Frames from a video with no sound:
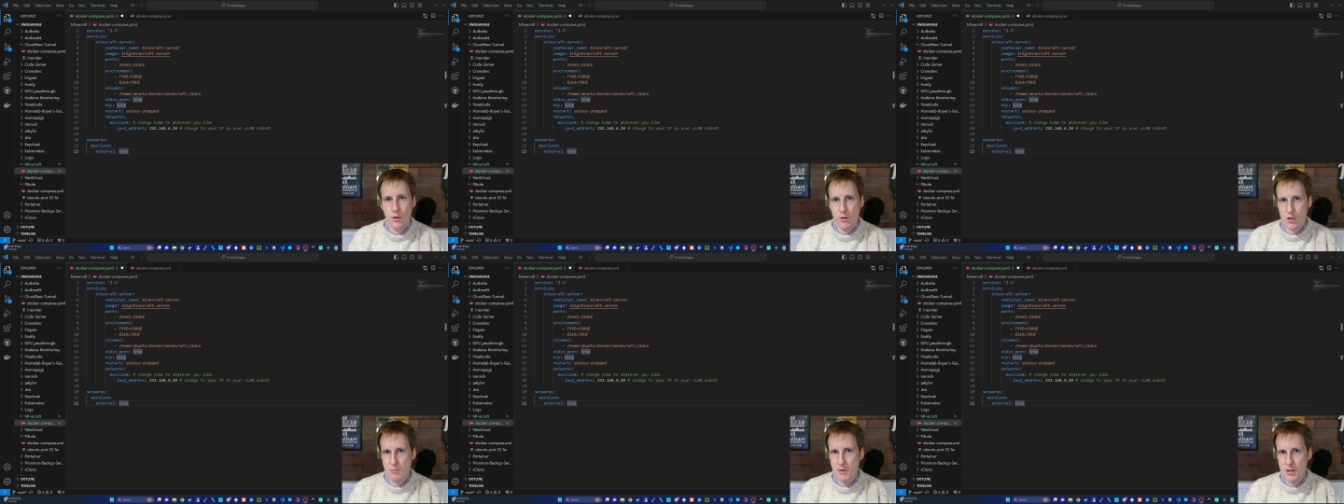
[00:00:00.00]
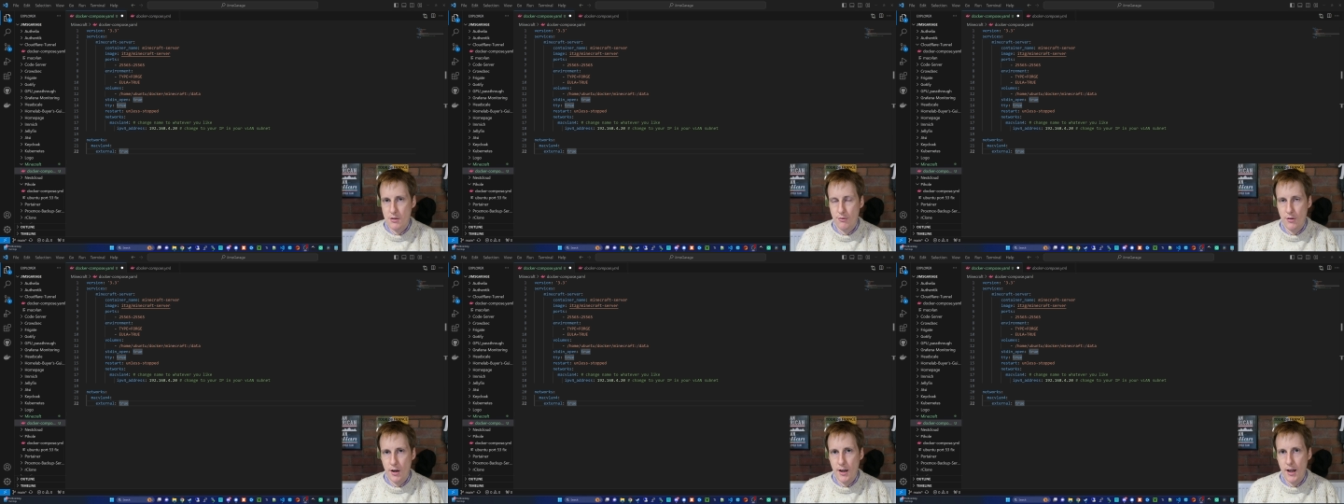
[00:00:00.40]
you don't
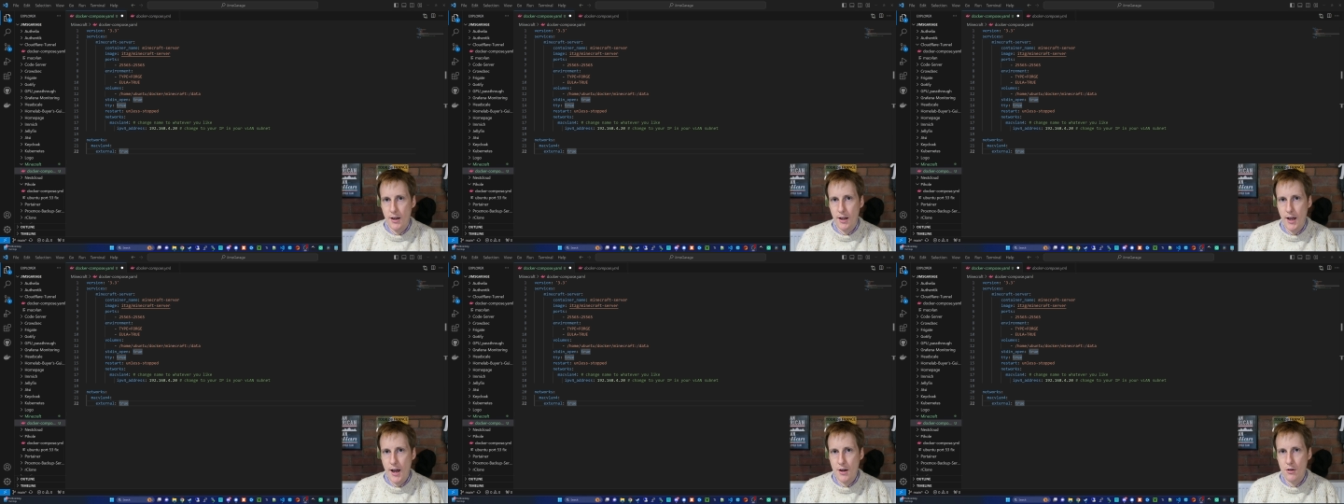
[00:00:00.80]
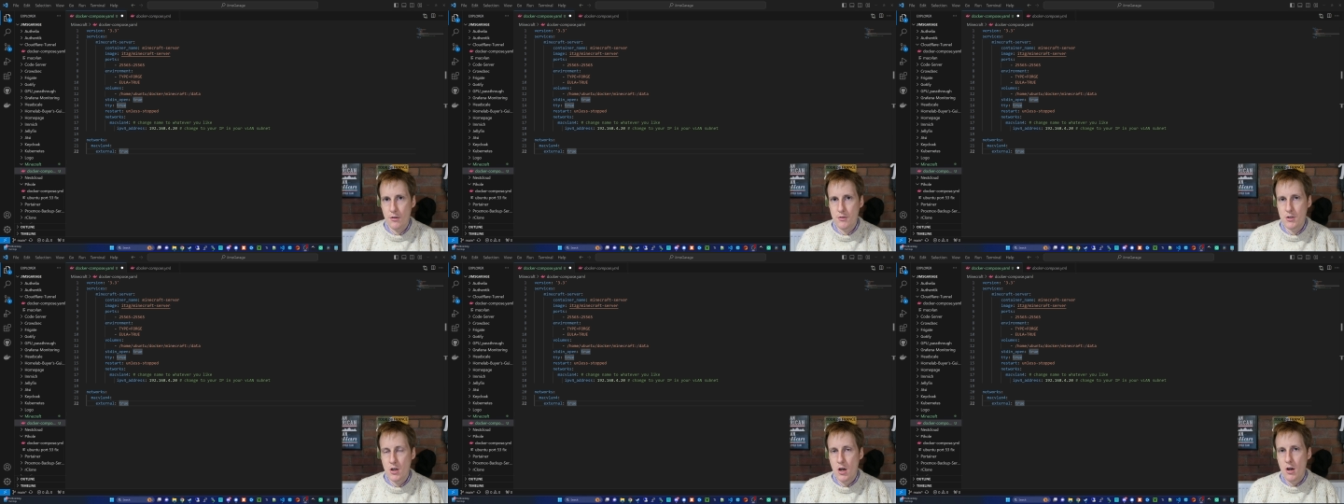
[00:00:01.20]
specify any
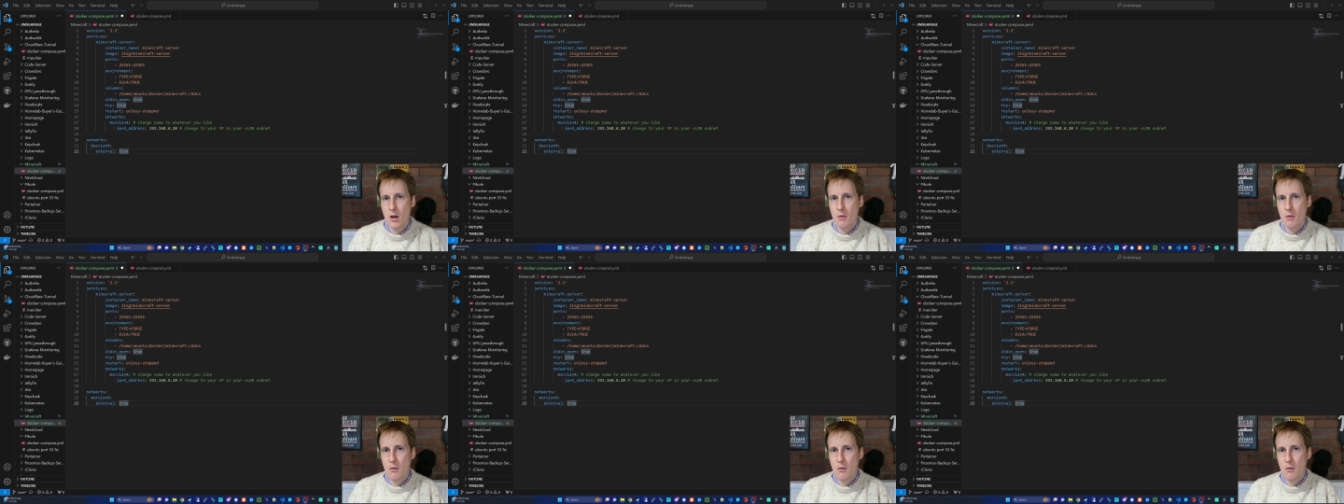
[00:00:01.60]
add-ons,